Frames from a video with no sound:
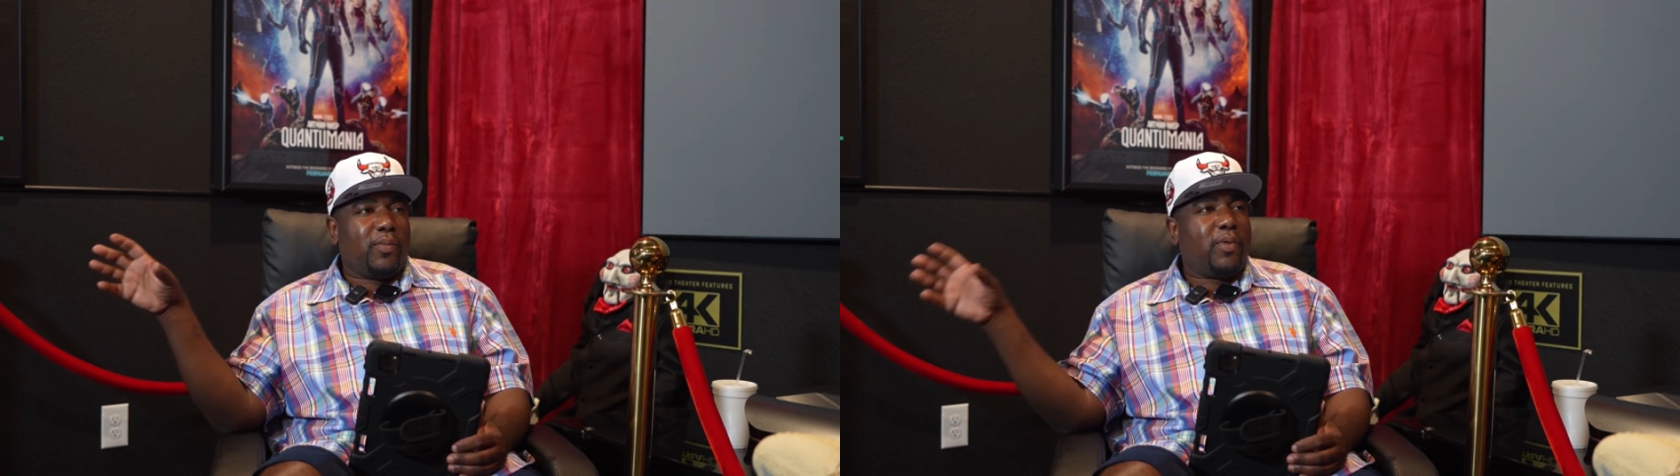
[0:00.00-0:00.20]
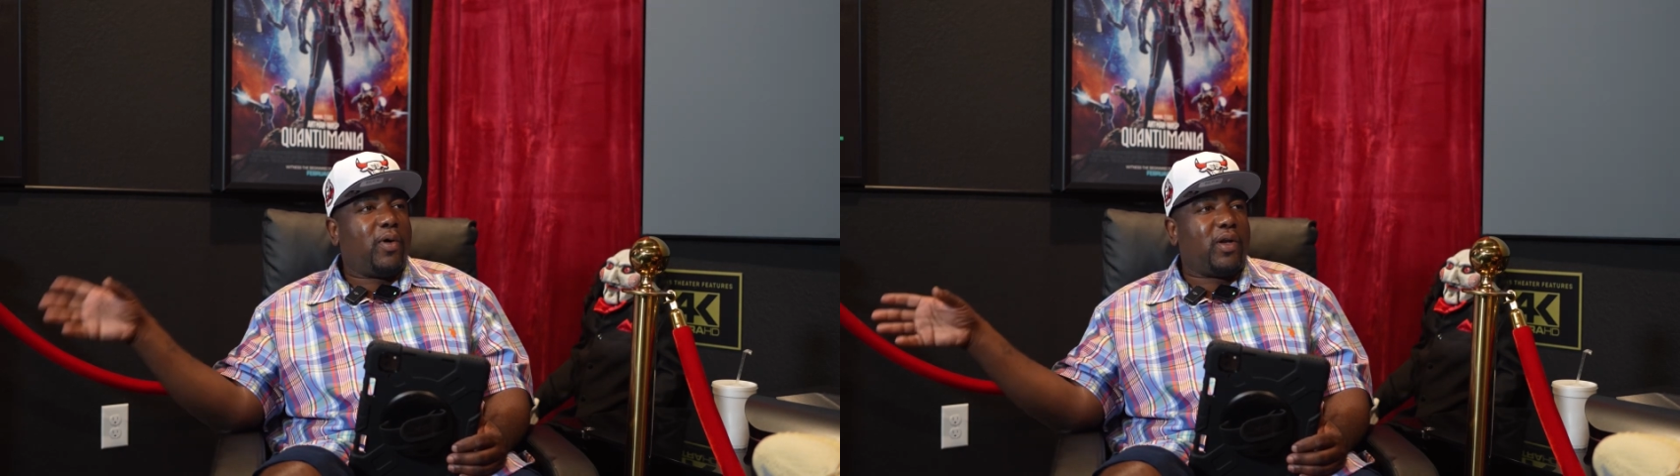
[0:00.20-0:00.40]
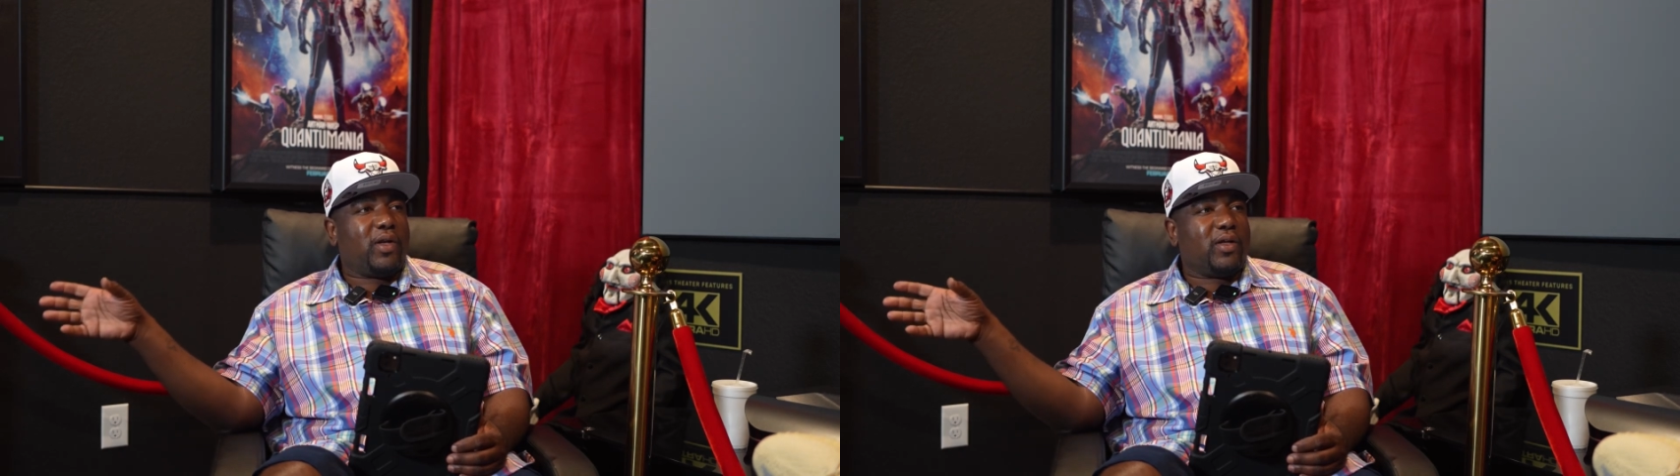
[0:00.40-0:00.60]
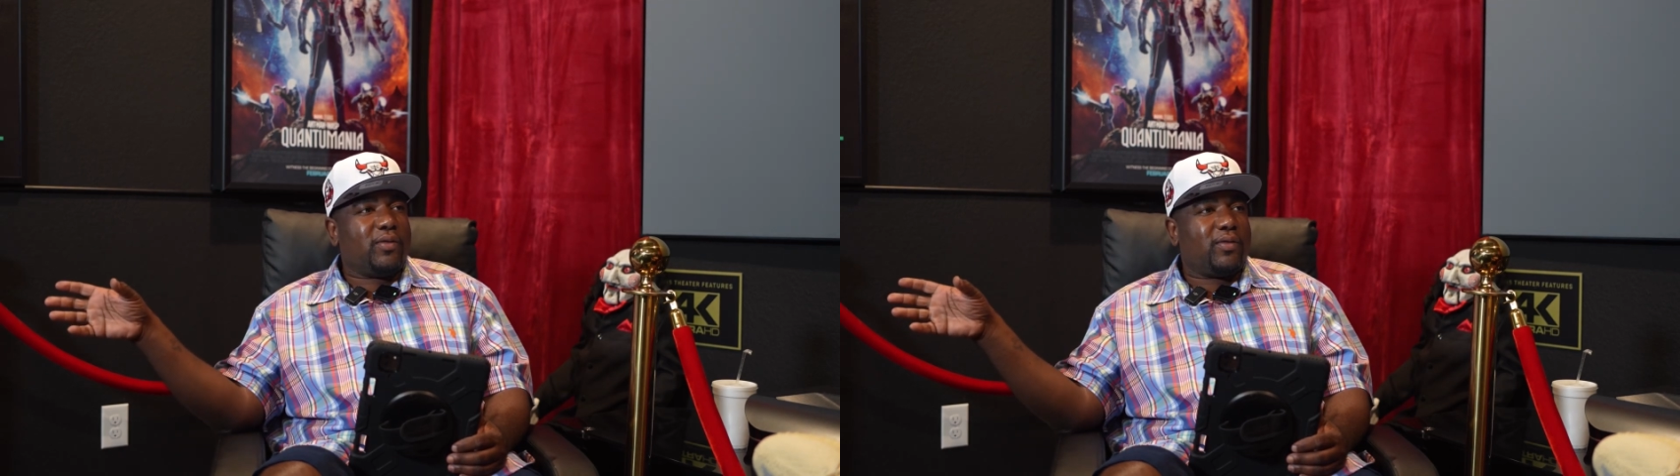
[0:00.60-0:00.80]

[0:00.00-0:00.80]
partner